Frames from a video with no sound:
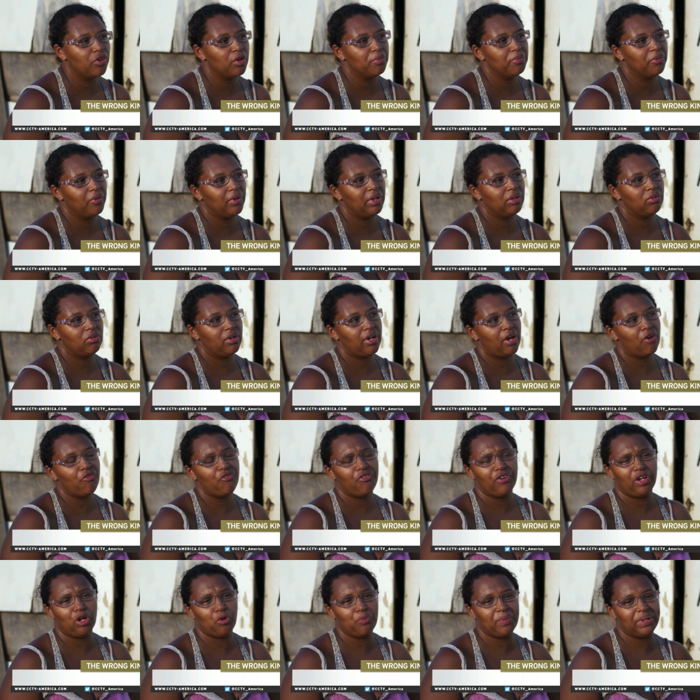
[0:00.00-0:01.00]

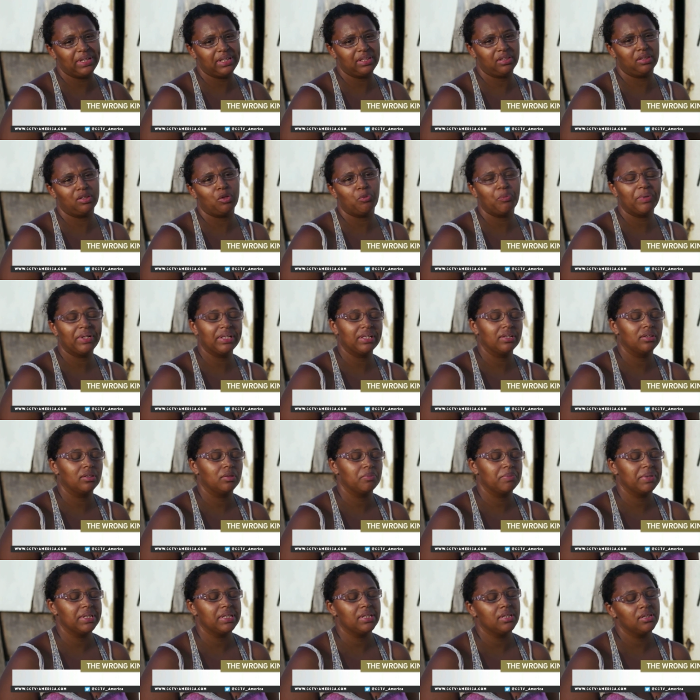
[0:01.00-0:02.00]
prices started to go
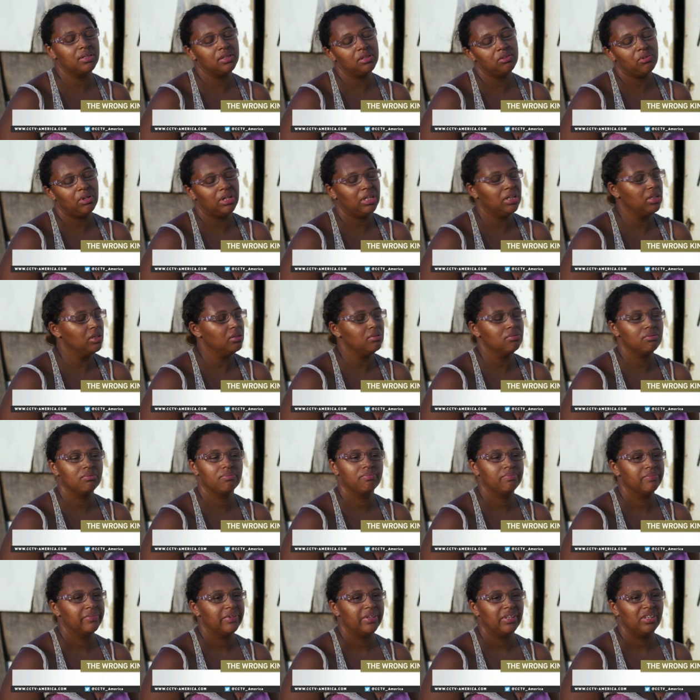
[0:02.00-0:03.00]
up, and I could
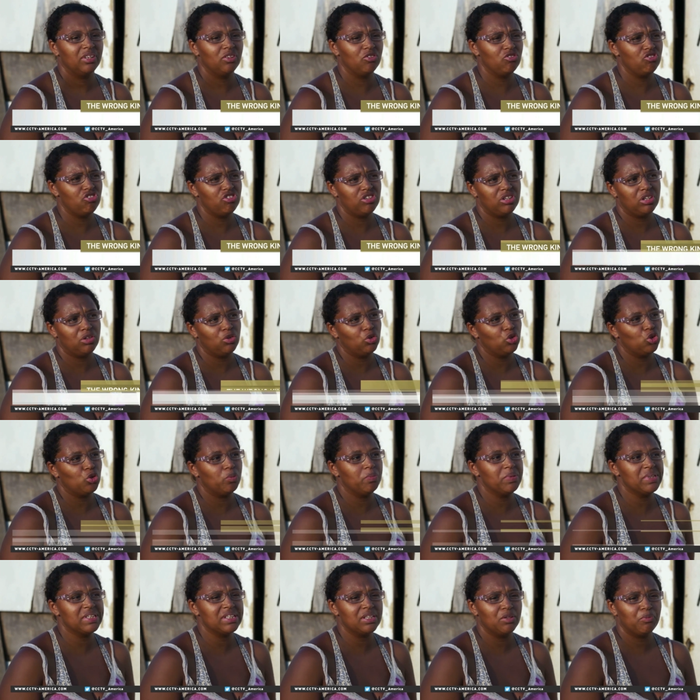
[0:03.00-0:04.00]
not afford it
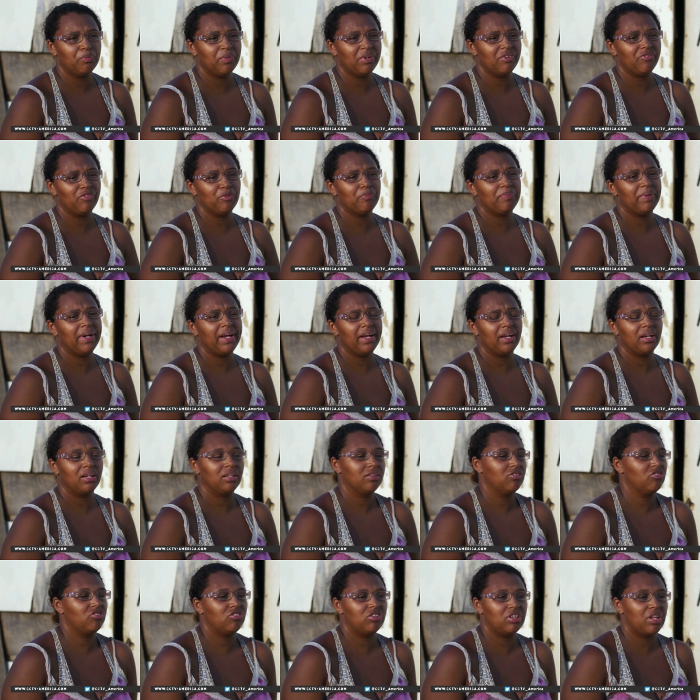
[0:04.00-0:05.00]
anymore, so I had to
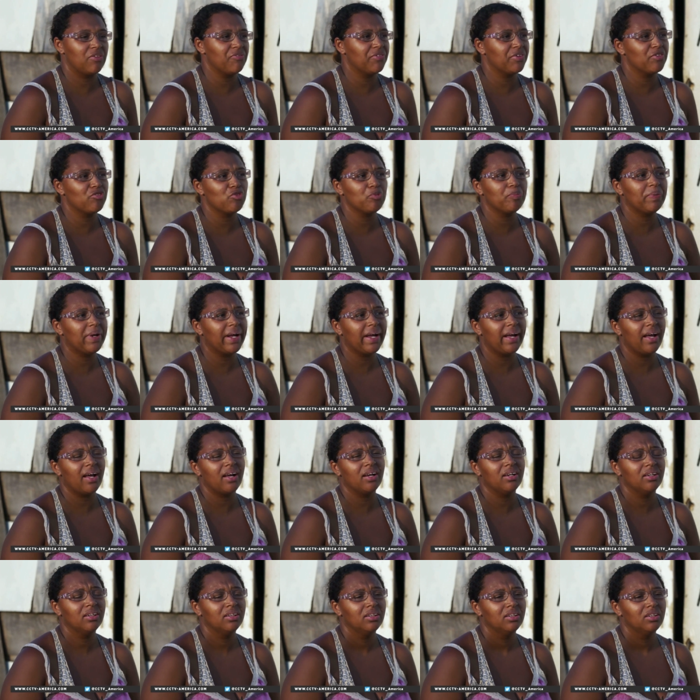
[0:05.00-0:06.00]
come and live here.
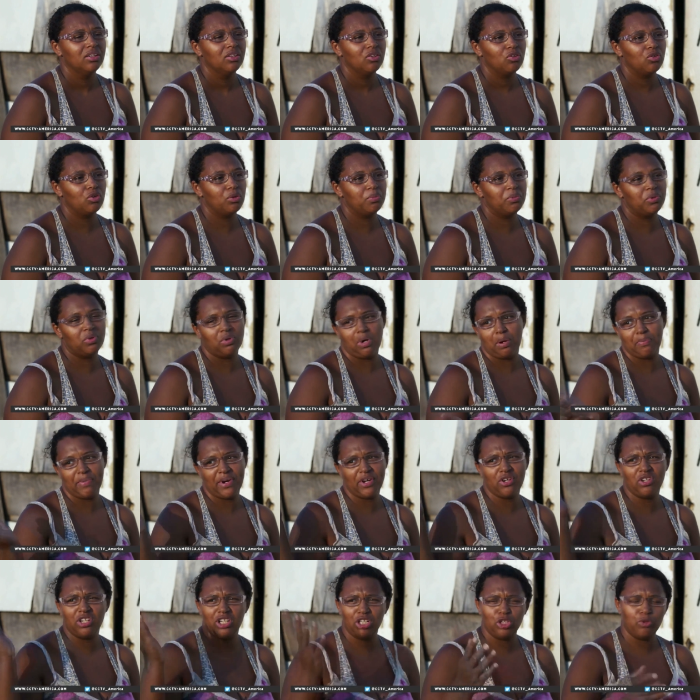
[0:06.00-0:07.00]
It has
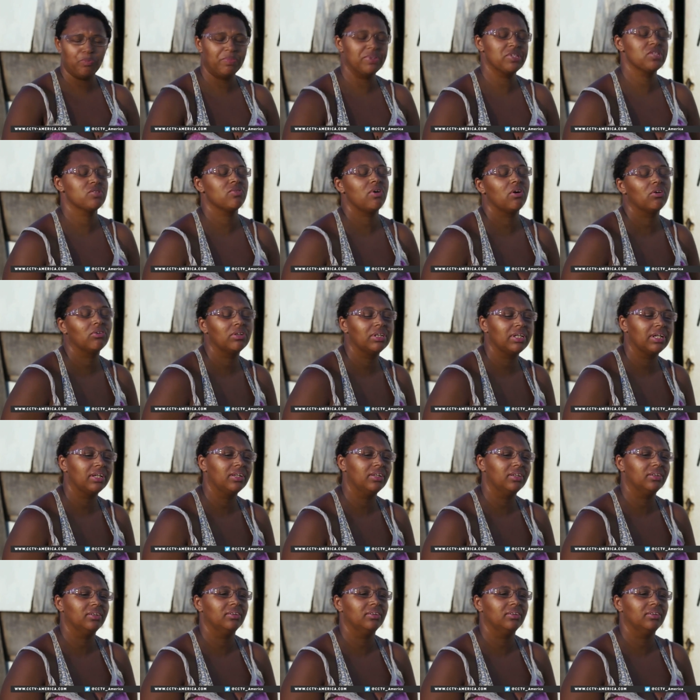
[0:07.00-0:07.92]
happened to many other